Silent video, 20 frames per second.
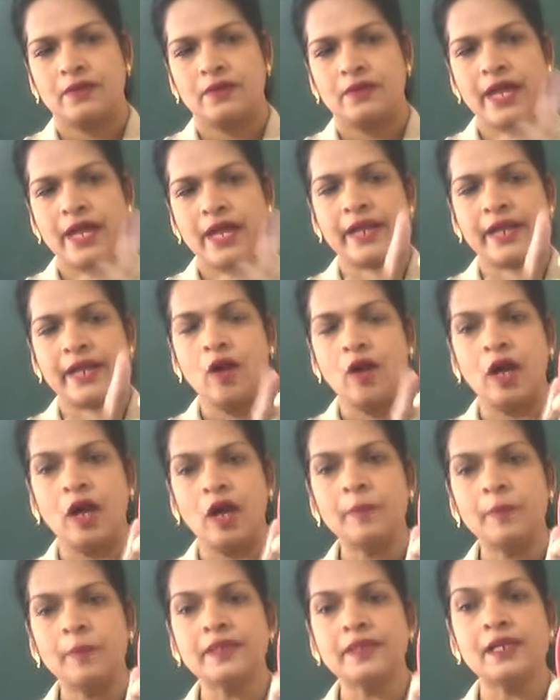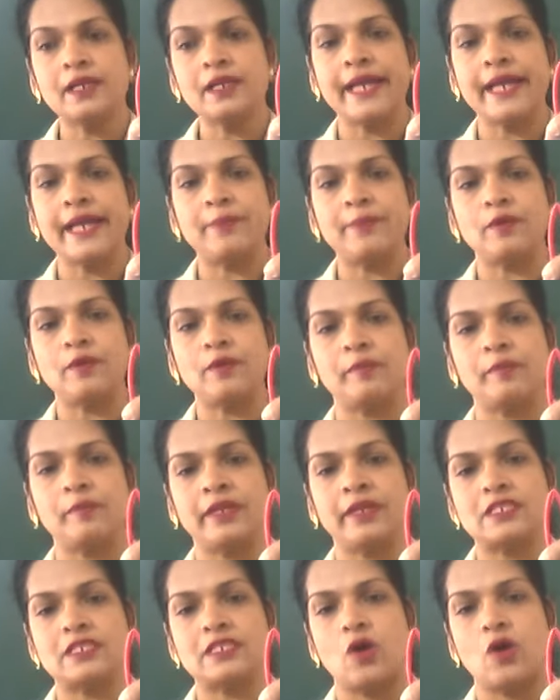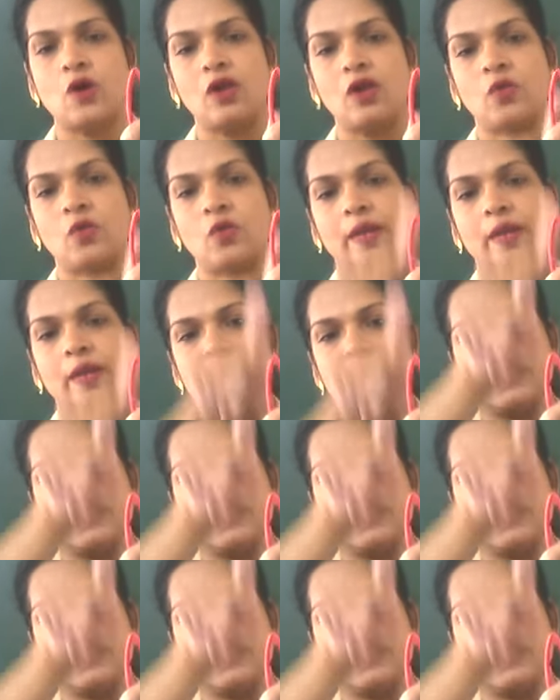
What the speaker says: And orbital dipole moment is always